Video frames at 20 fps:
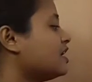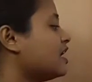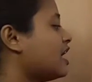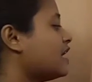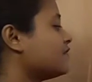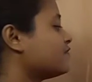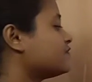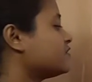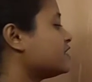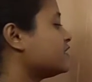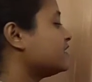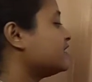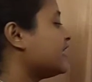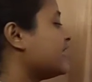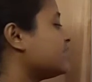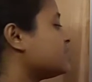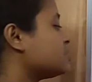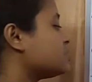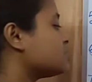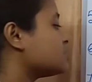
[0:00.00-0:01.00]
After
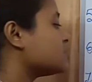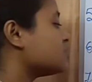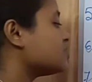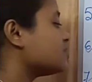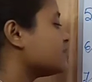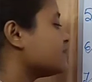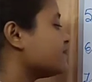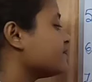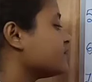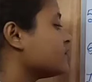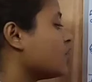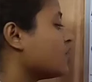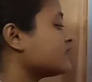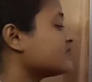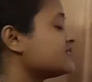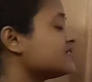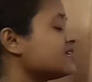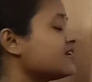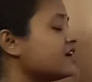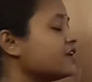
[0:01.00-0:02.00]
that, the
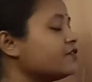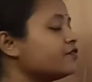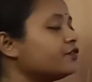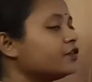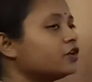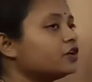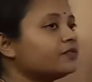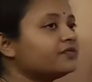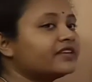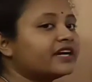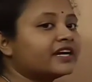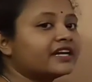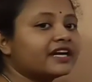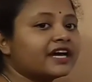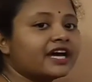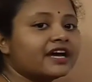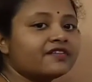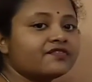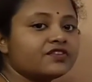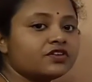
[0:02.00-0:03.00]
auxiliary verb that
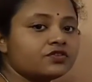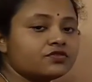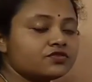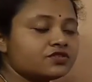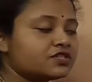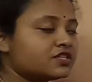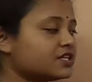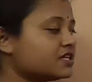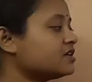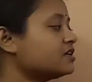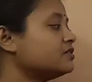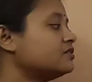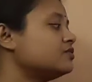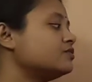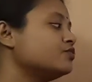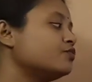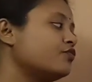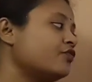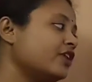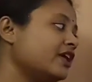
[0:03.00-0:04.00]
I have used here,
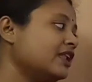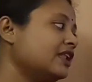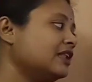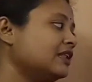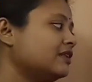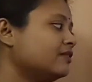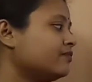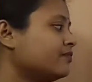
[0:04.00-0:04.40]
will.